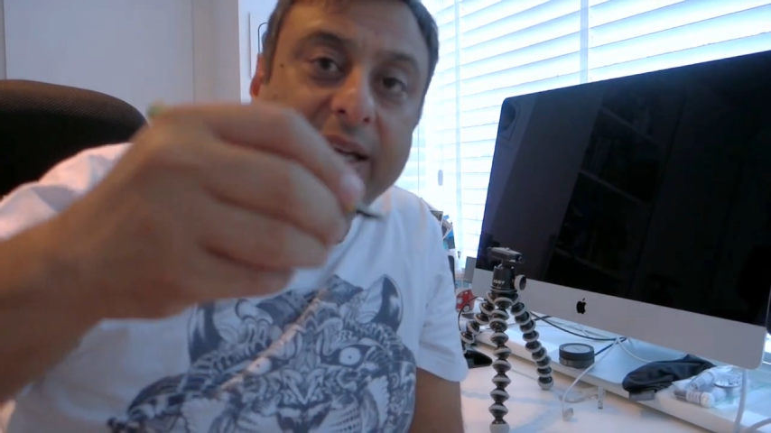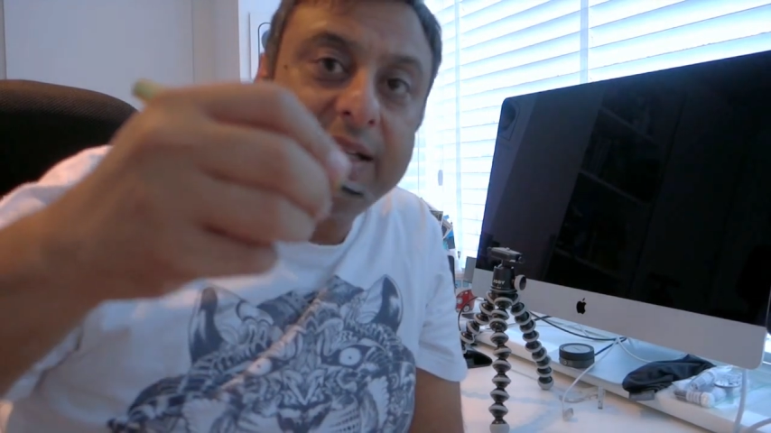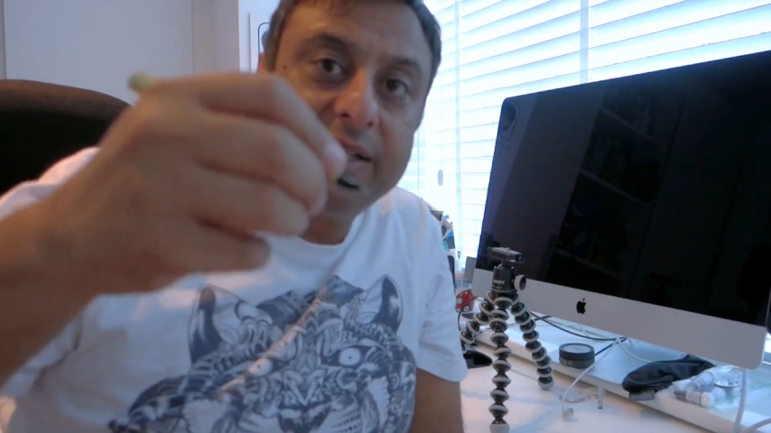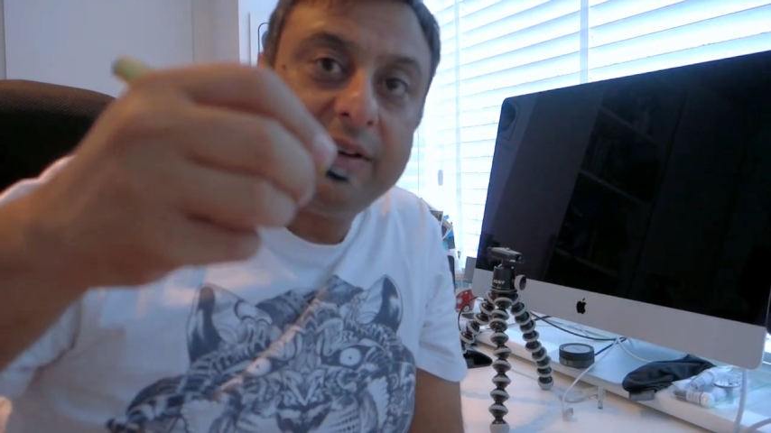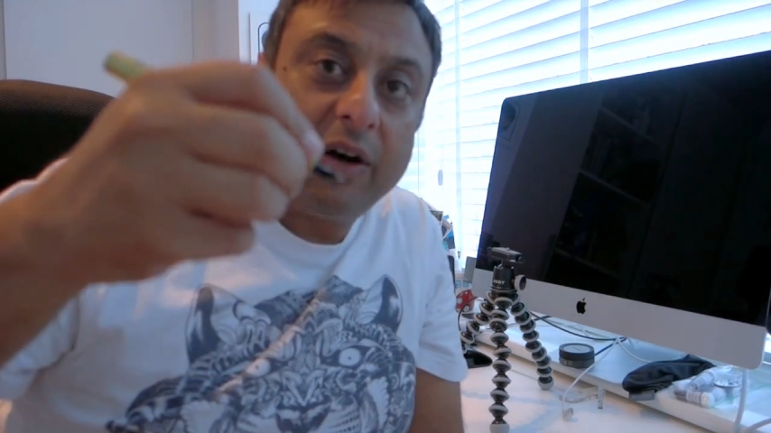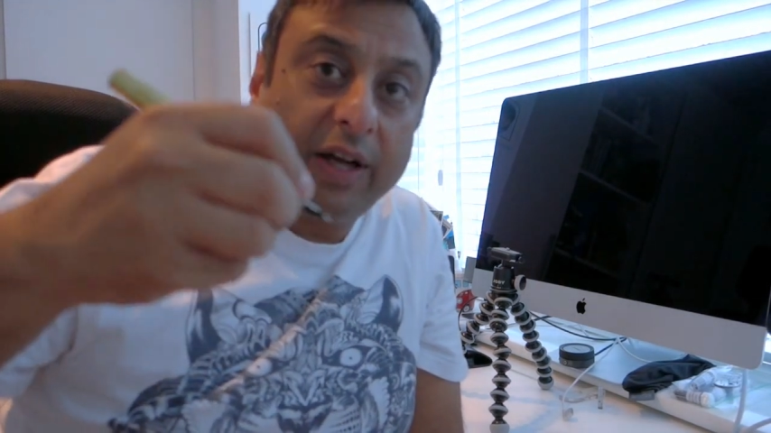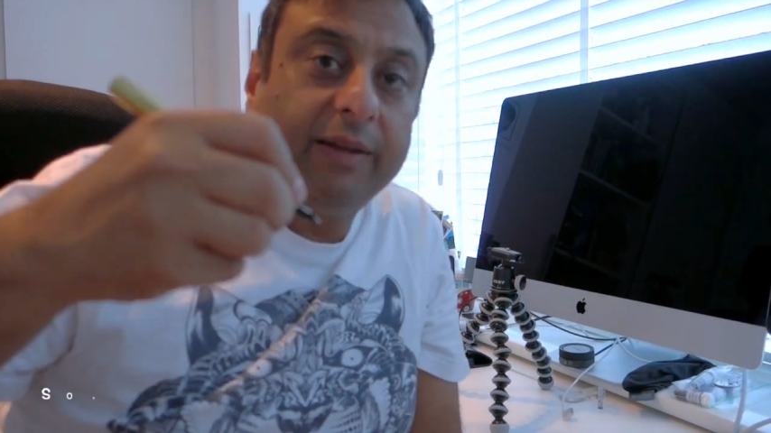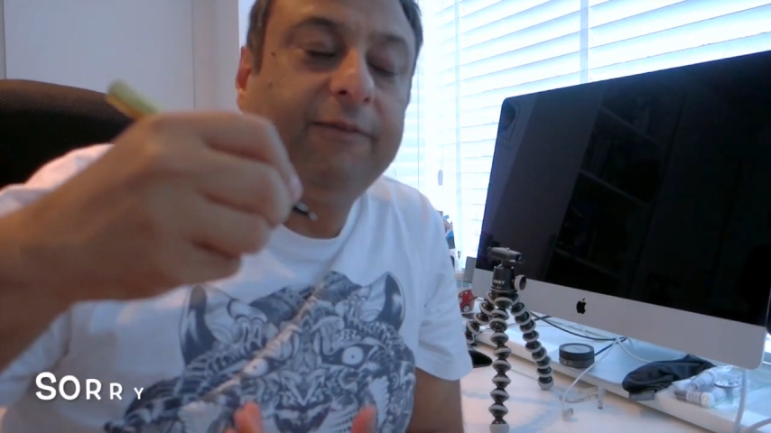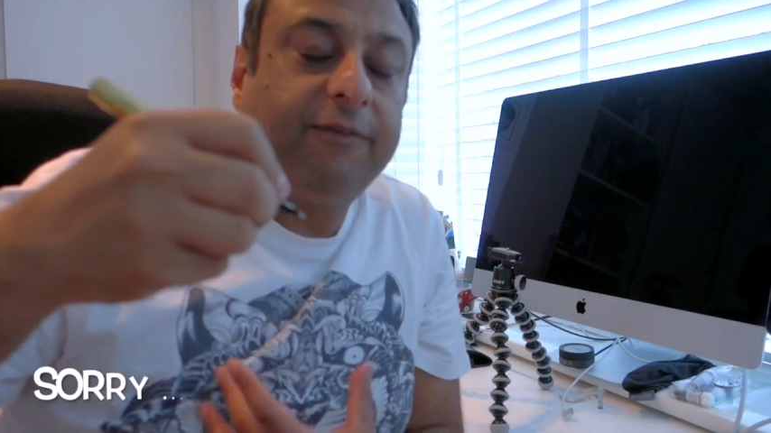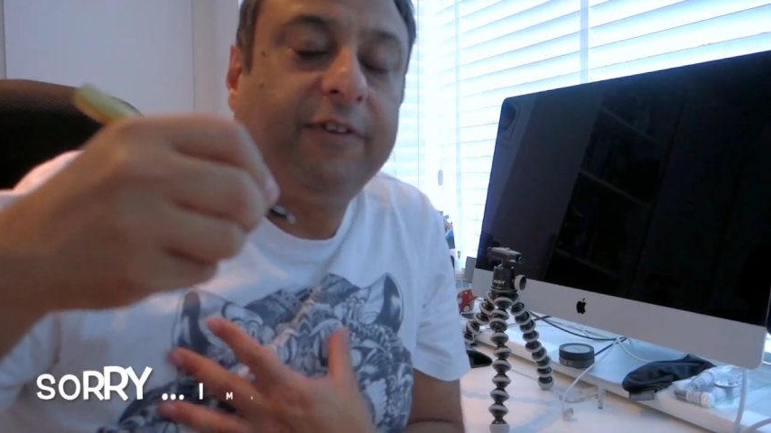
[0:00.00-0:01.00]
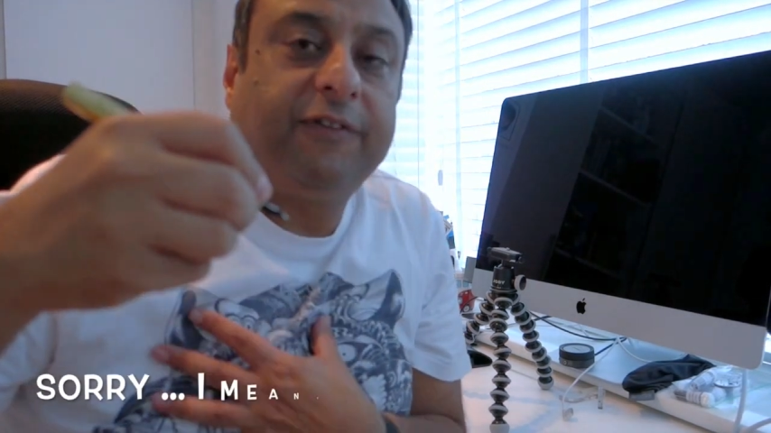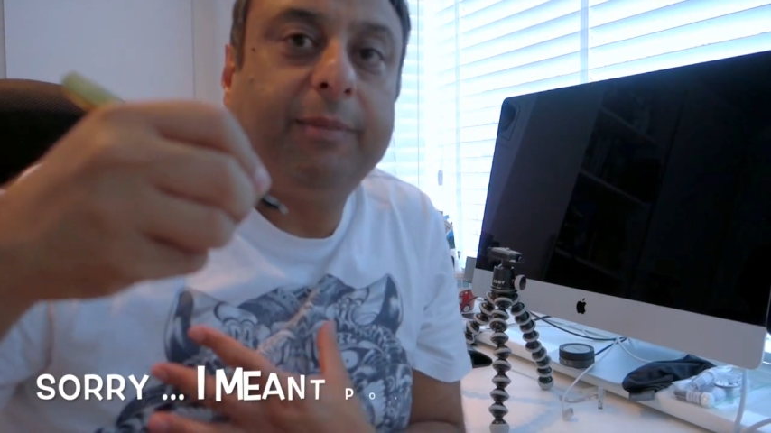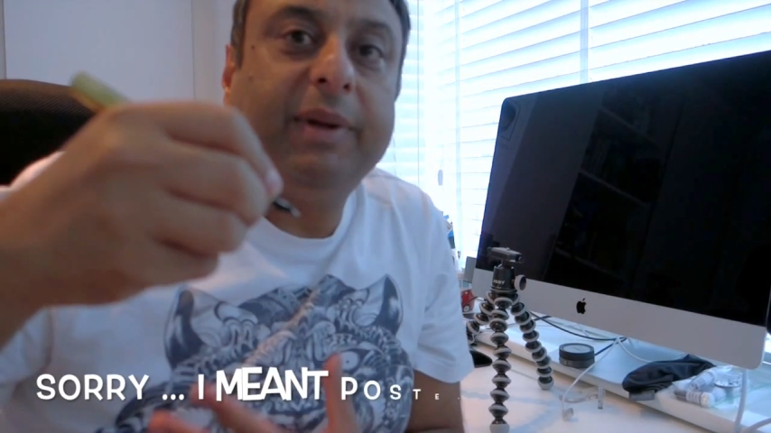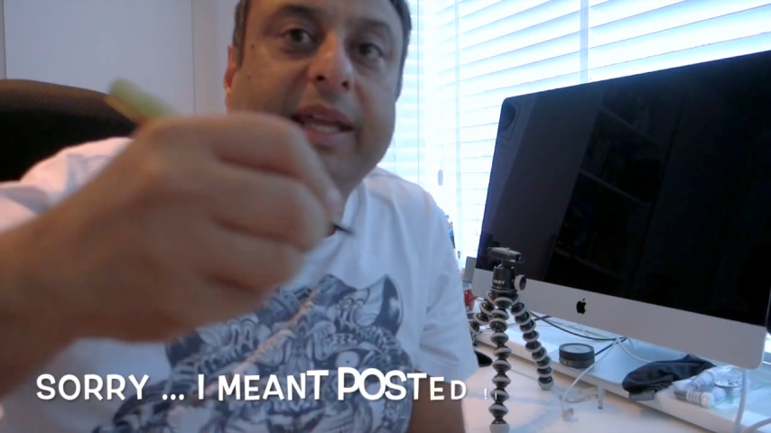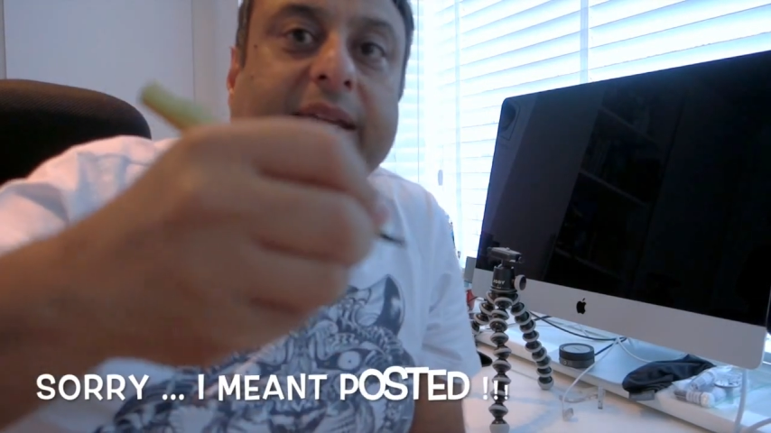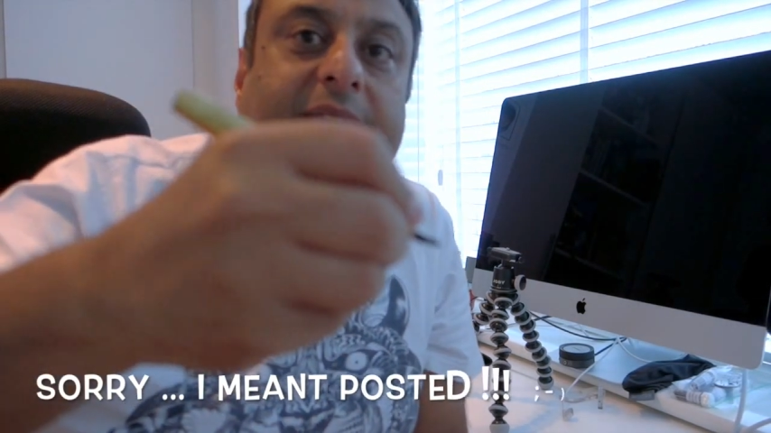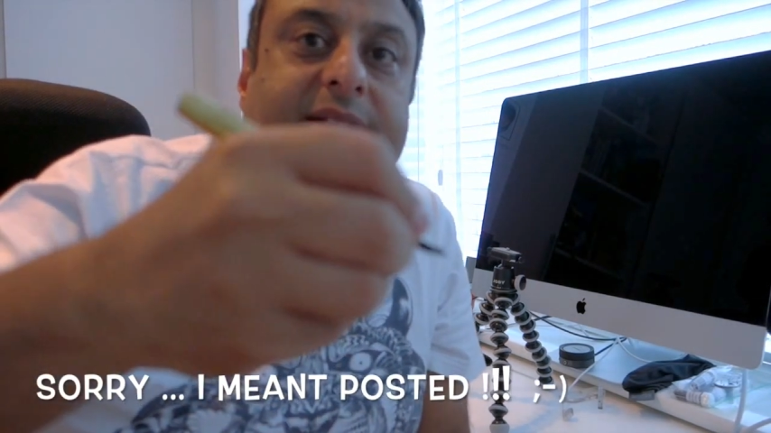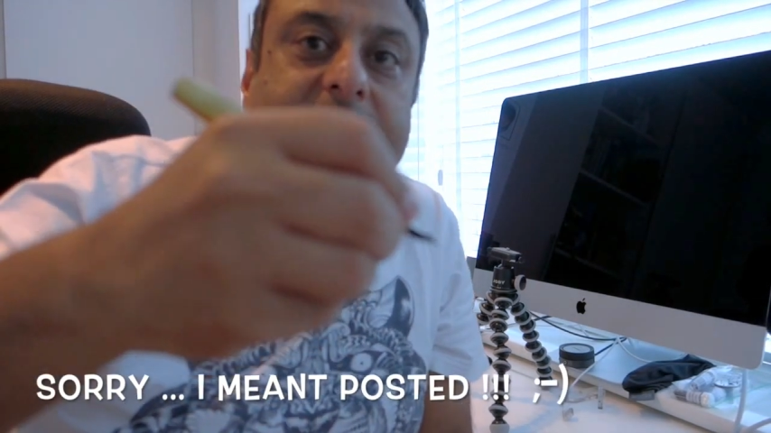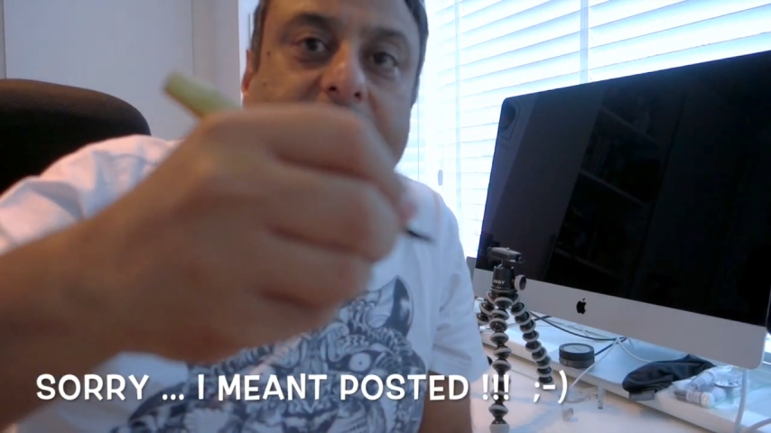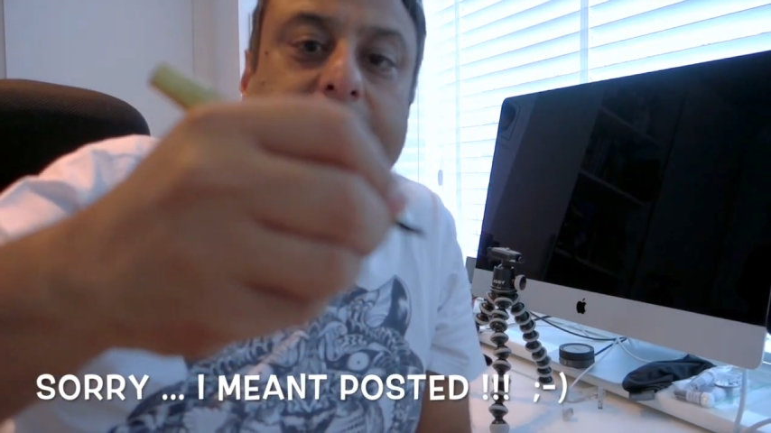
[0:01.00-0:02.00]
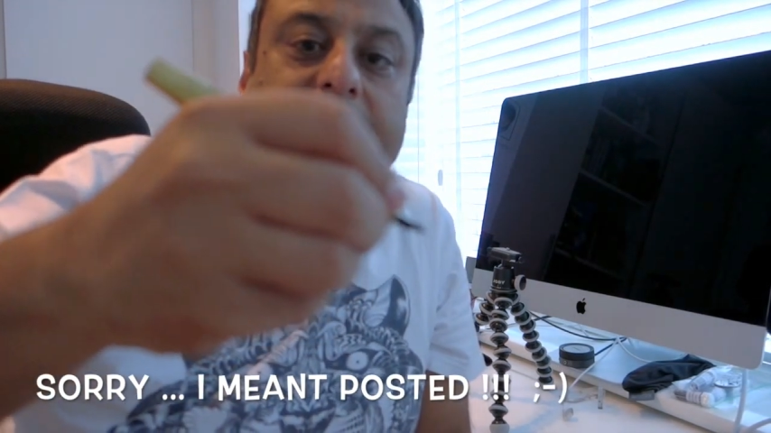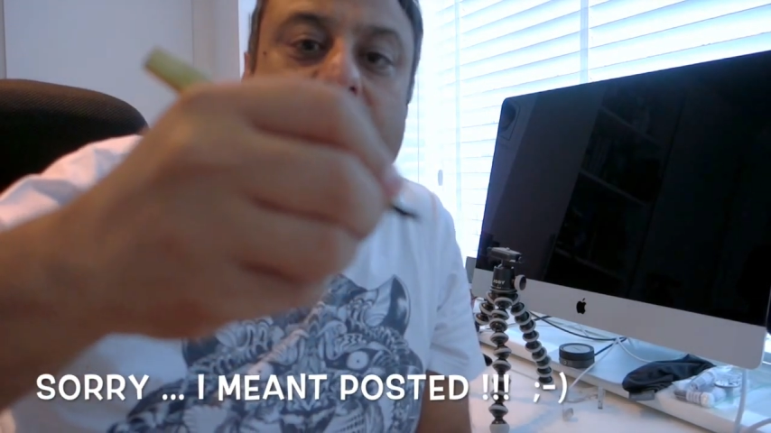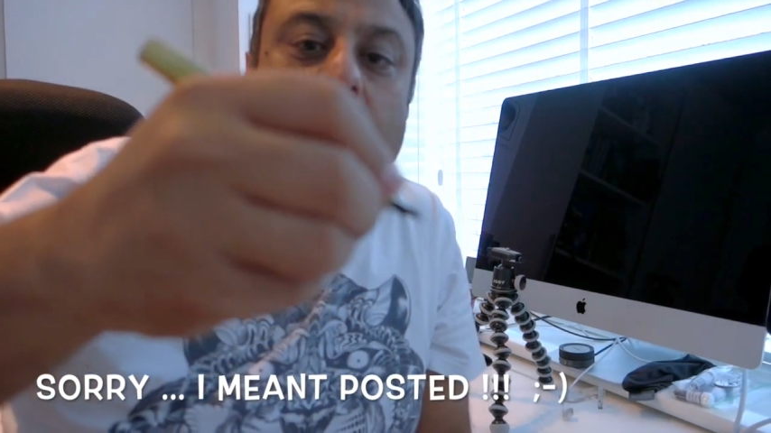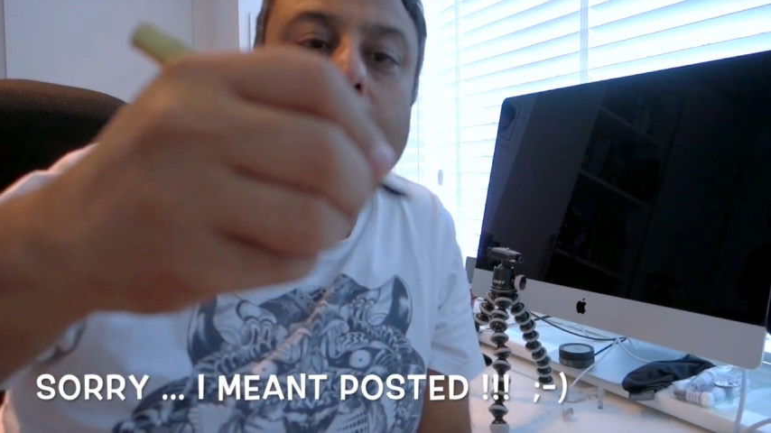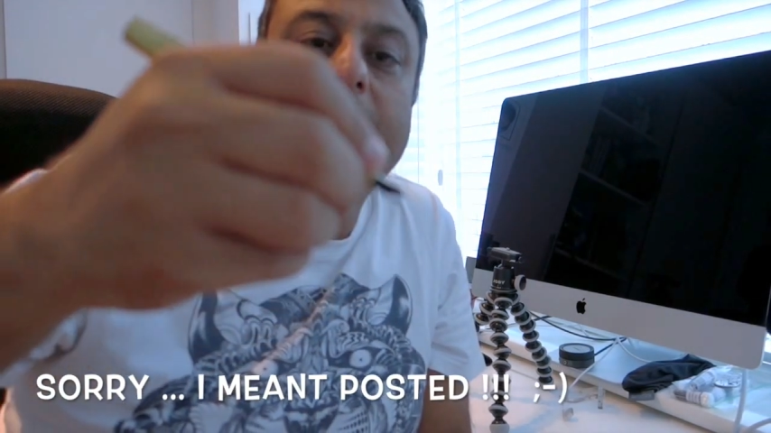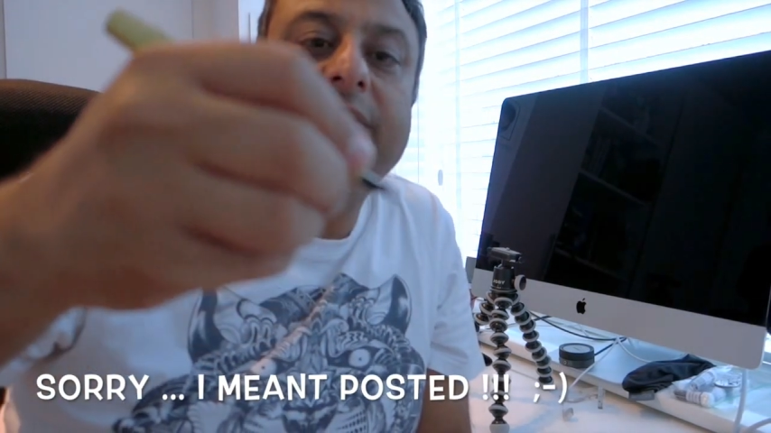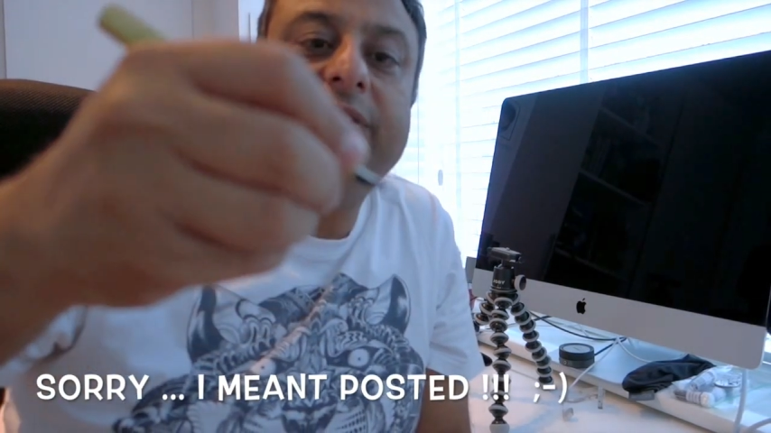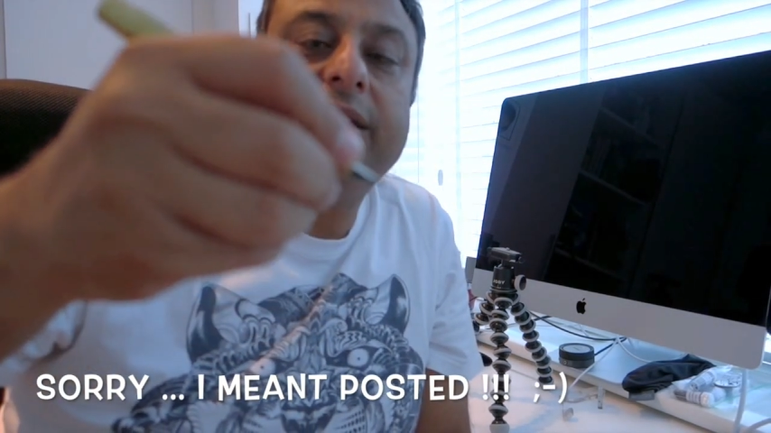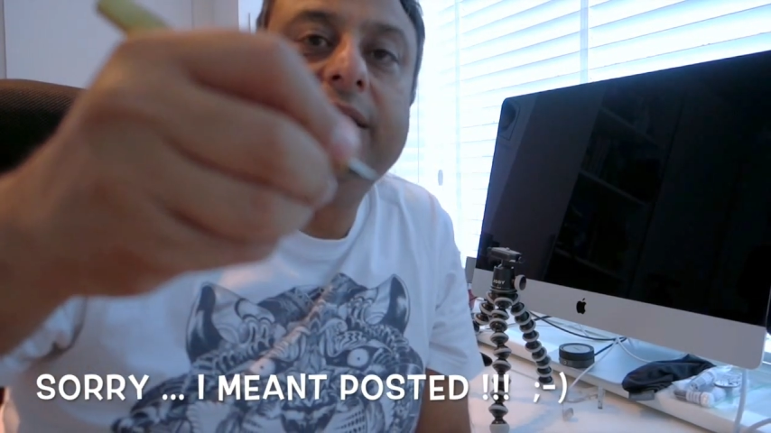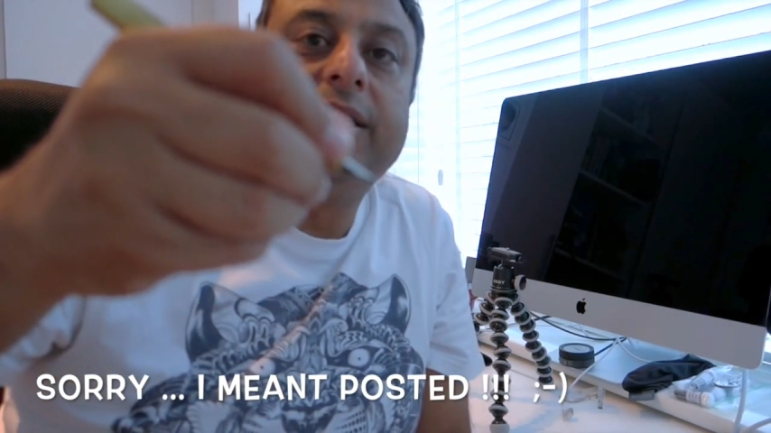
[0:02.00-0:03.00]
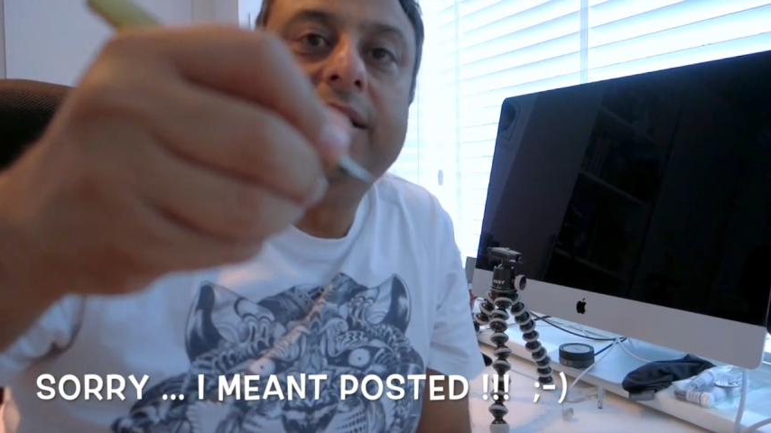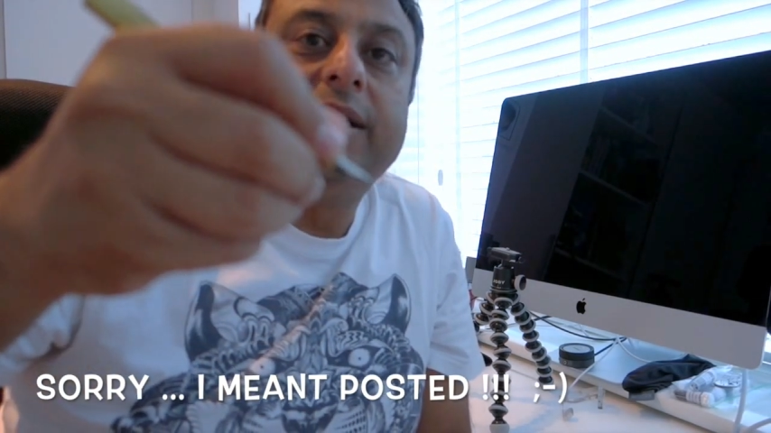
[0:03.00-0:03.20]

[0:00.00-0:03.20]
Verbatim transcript: it I for, for me it's a little bit top heavy.